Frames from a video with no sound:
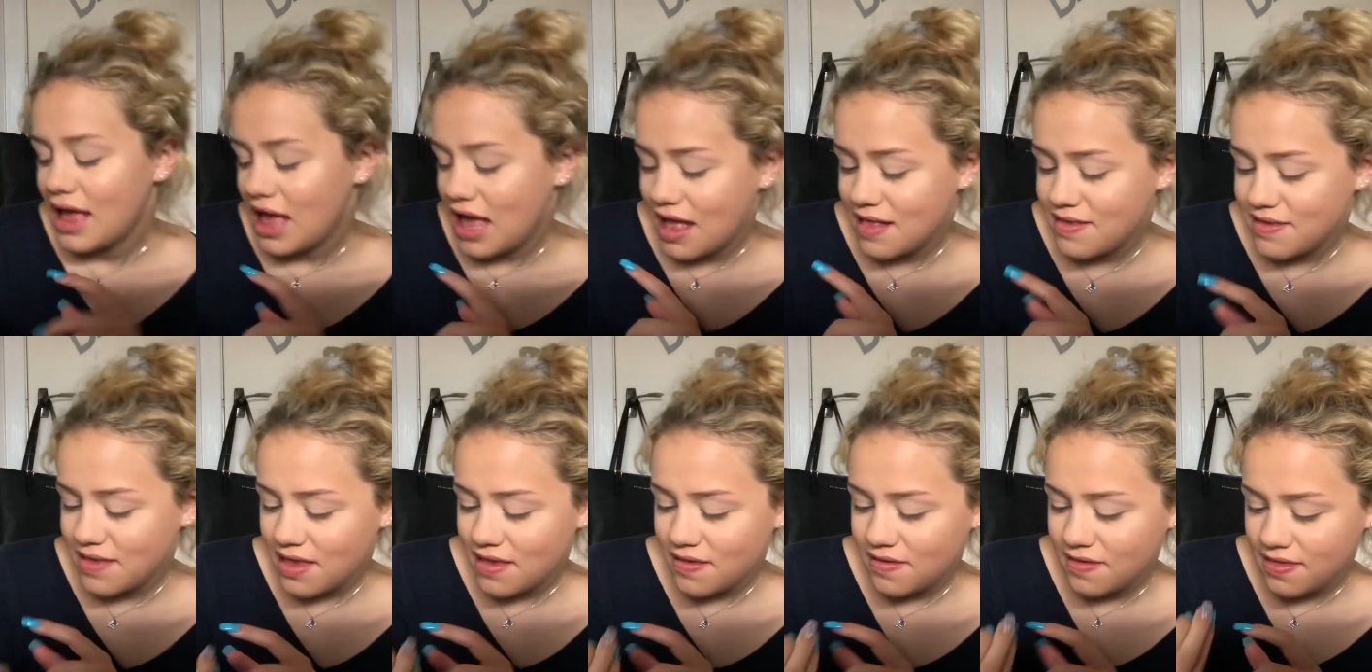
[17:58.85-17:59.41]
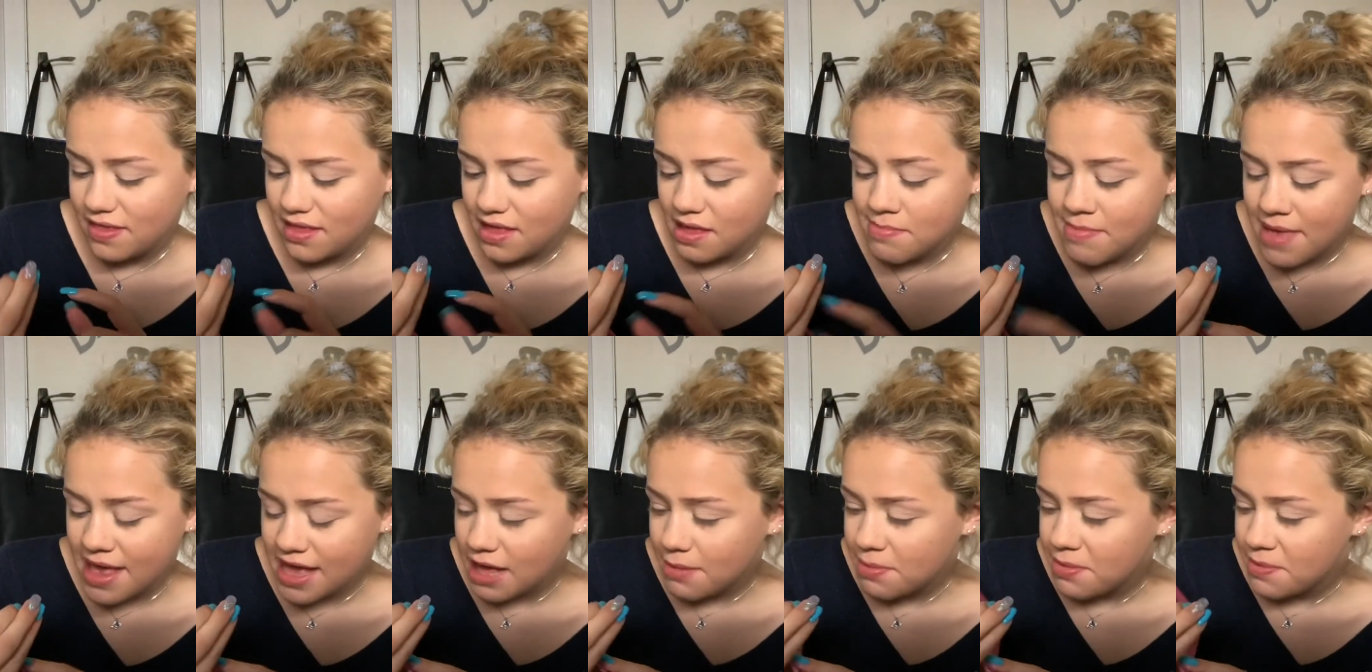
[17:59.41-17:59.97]
It is the
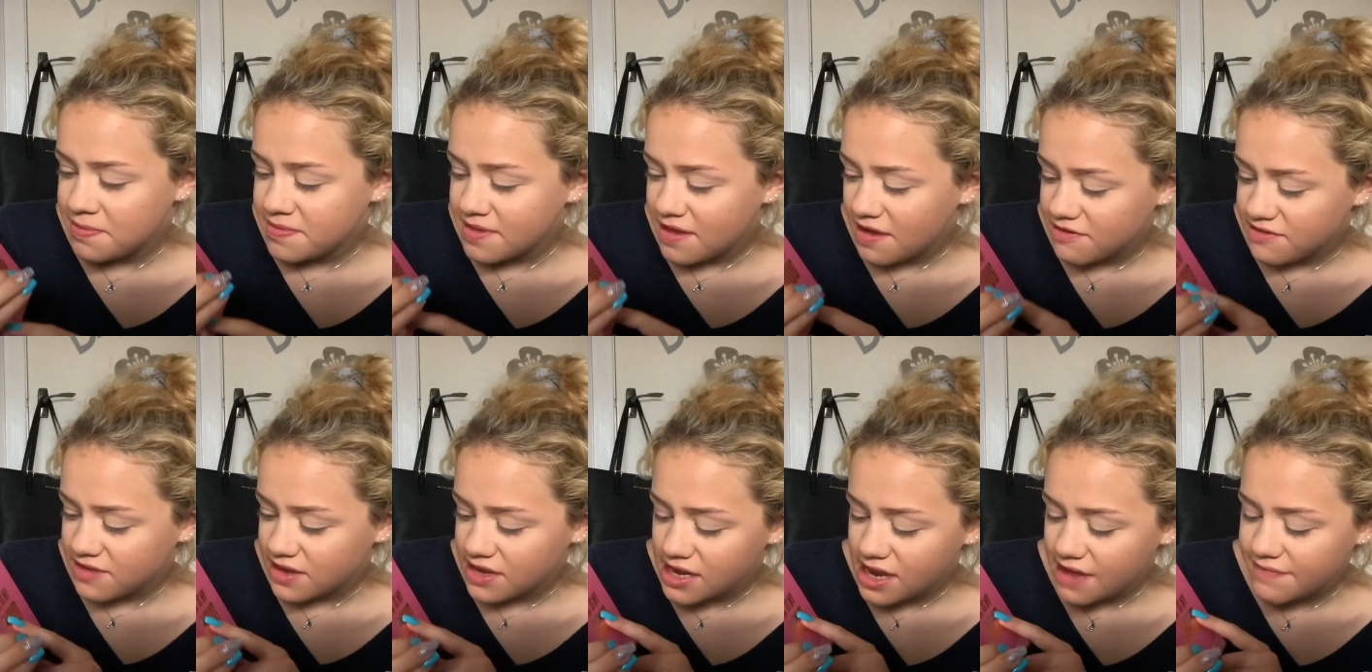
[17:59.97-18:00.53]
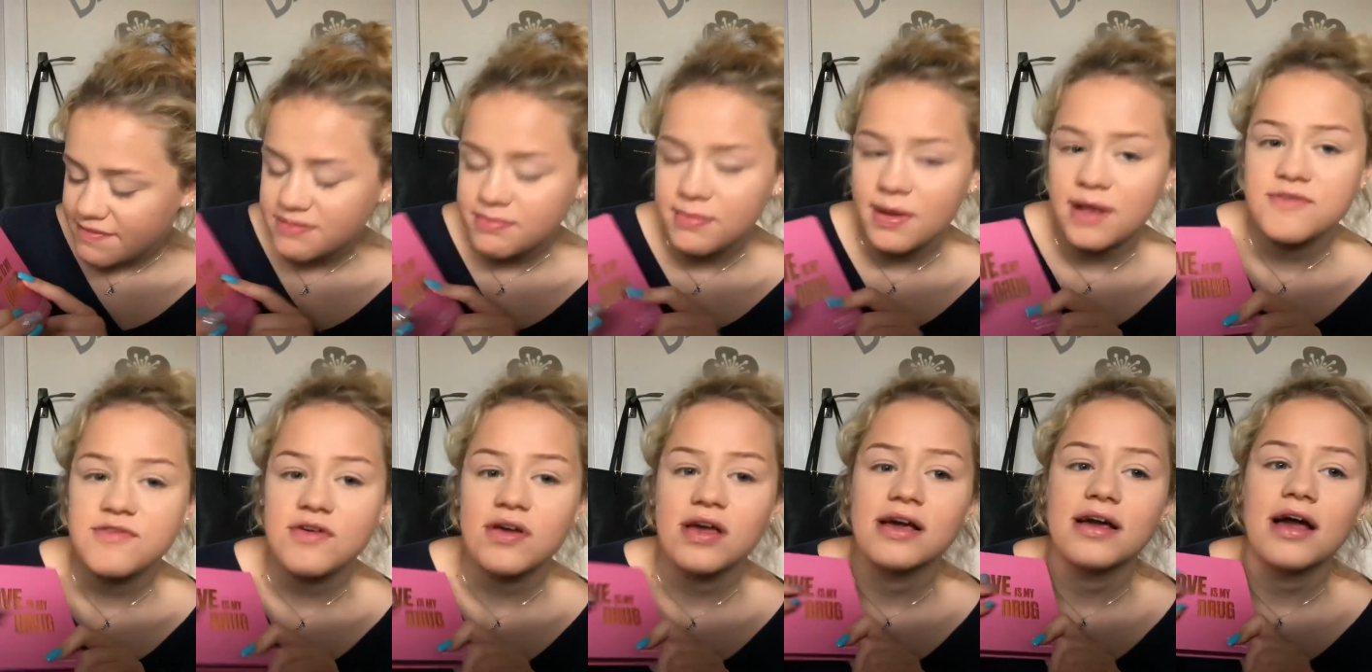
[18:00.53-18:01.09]
Makeup Obsession Love Is
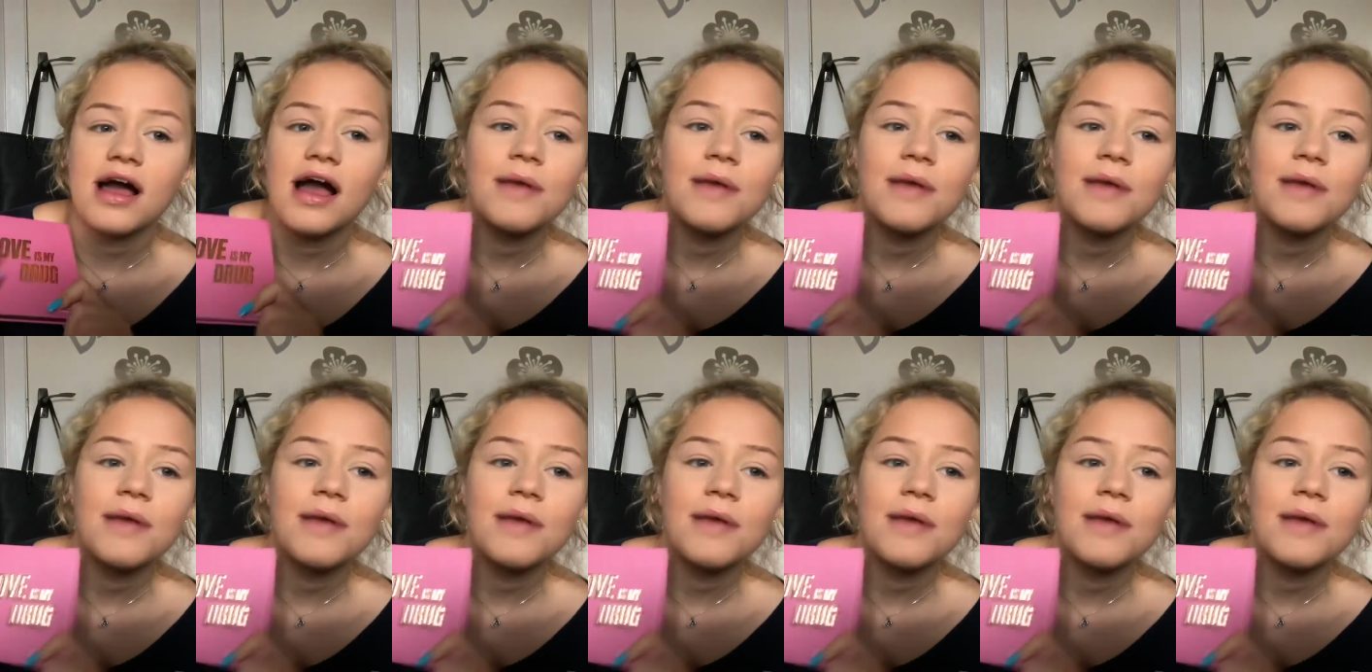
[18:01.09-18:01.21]
My Drug.